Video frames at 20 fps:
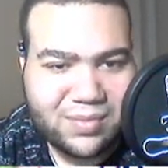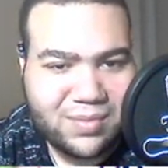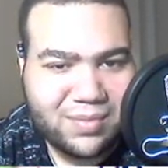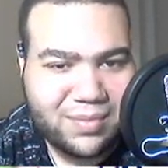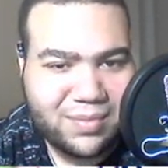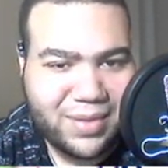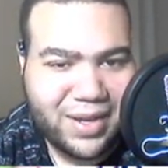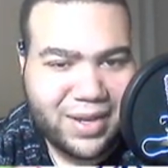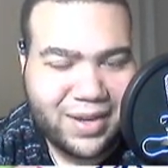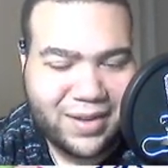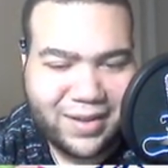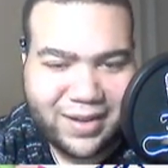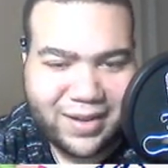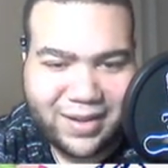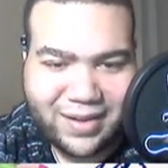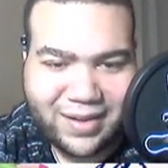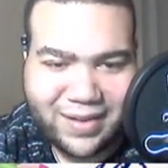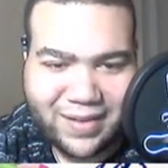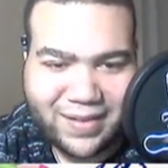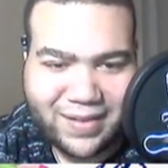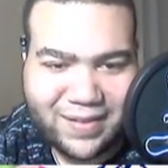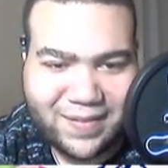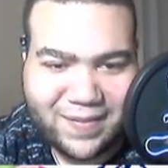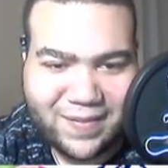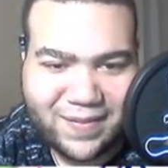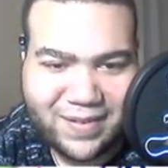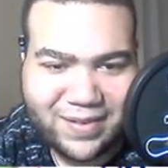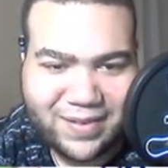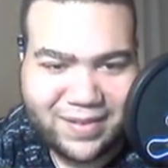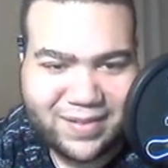but yeah, like
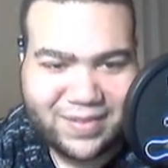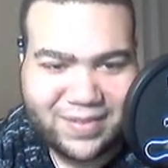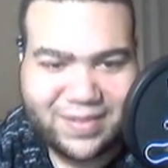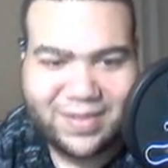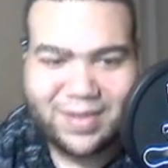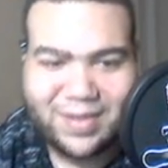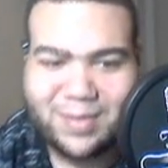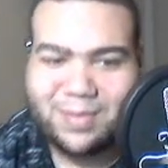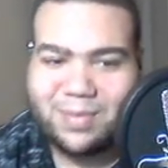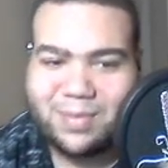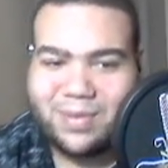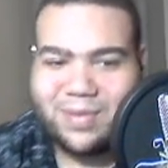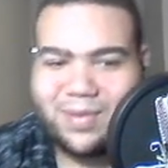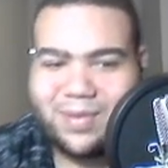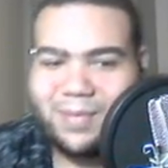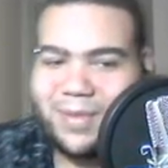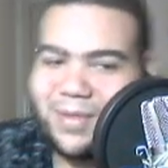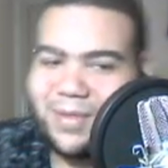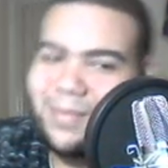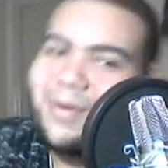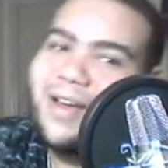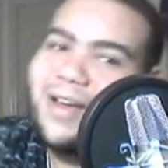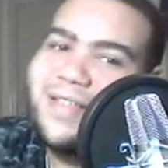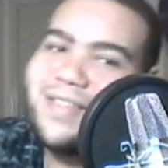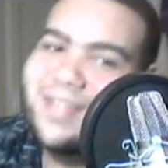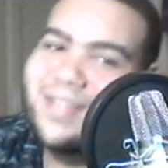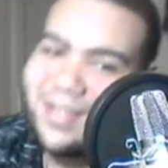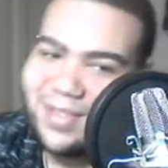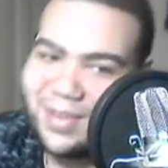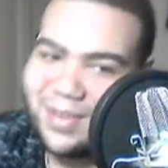this. I mean, the
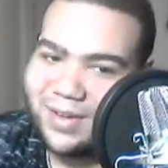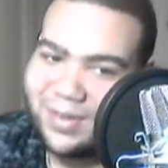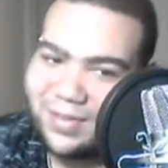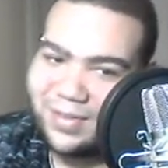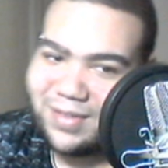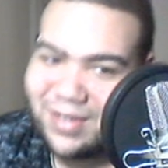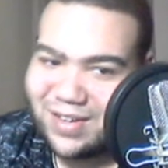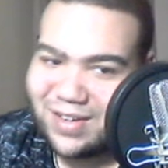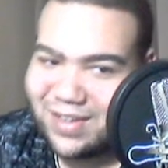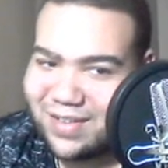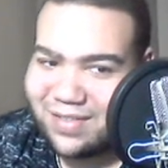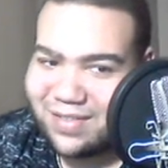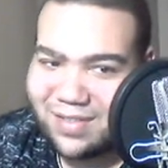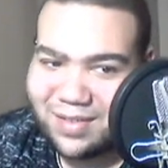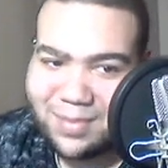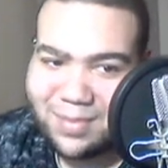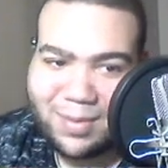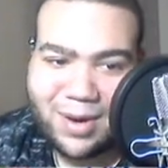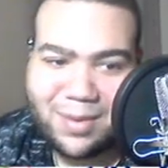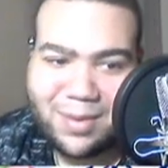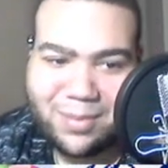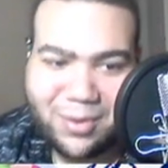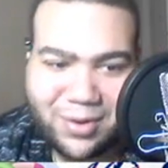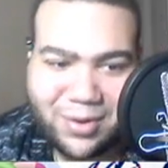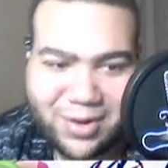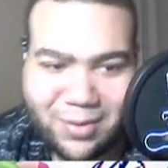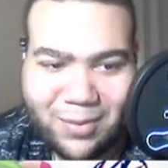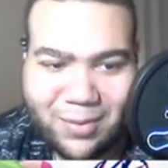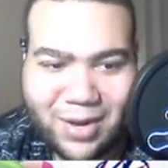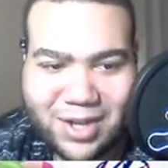process is a little tedious. It's probably
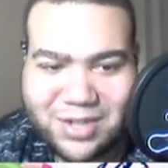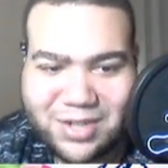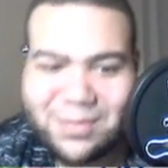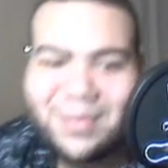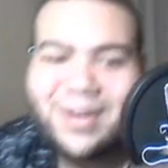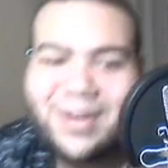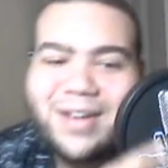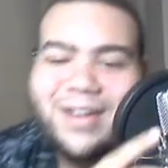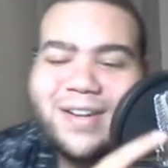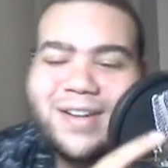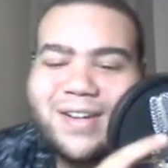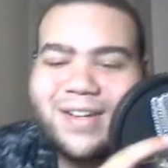boring to watch, but